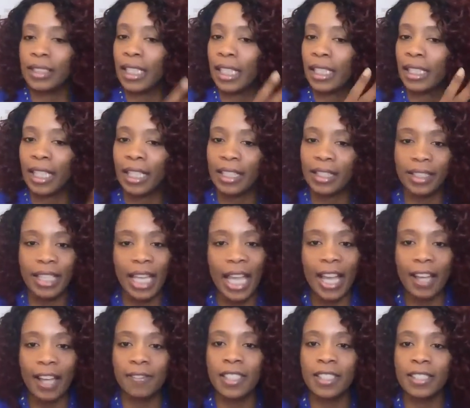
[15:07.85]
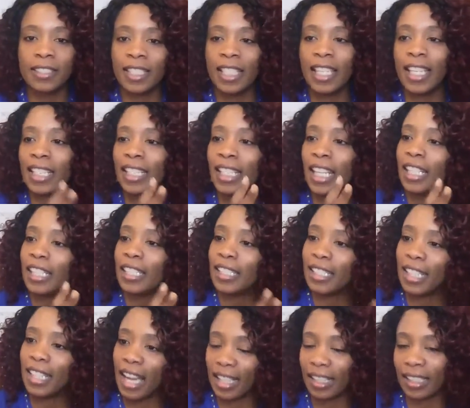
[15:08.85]
They have this thing and they
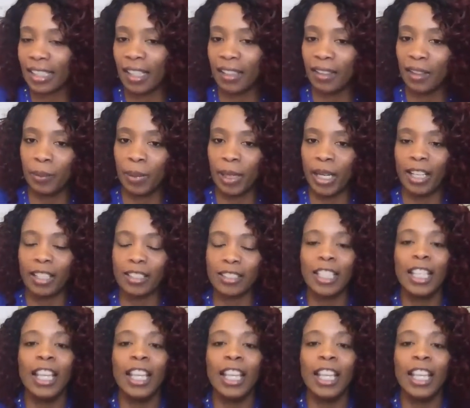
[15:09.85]
knock it out the box.